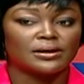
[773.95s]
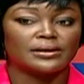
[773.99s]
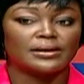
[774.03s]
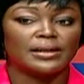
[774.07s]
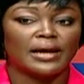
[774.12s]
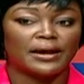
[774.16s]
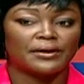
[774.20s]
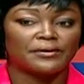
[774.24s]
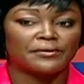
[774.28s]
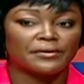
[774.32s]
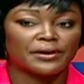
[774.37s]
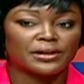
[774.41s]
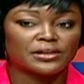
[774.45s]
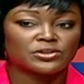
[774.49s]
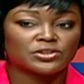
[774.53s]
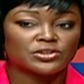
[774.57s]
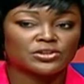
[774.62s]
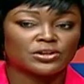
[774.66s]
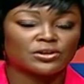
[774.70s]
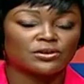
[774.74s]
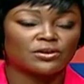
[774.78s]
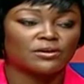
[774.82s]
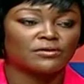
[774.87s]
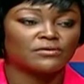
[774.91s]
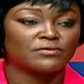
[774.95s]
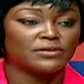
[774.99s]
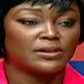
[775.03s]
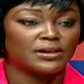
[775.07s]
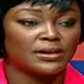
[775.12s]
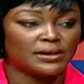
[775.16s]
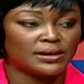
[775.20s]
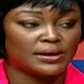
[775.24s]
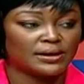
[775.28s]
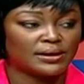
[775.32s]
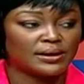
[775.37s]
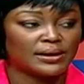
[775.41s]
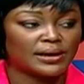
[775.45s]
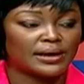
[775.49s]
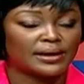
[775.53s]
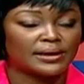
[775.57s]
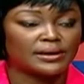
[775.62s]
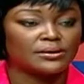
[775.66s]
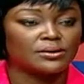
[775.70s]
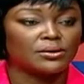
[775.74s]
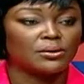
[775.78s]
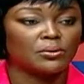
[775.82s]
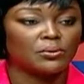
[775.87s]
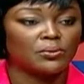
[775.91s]
direction of the
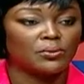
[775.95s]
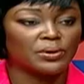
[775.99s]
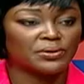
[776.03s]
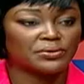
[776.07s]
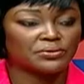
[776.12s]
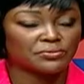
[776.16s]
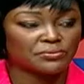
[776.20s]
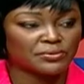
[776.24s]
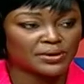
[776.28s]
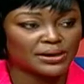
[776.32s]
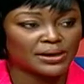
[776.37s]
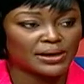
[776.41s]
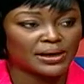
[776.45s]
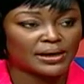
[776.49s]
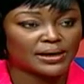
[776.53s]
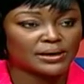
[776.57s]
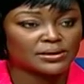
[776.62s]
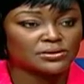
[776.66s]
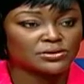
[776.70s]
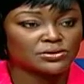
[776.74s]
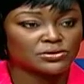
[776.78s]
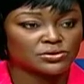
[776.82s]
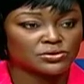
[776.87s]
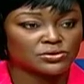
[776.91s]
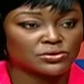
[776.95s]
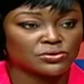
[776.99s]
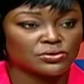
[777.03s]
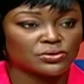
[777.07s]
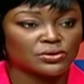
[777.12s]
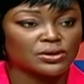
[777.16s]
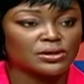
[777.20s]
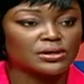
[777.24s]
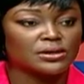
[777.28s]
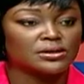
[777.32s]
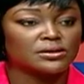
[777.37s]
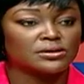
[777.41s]
airline with regards to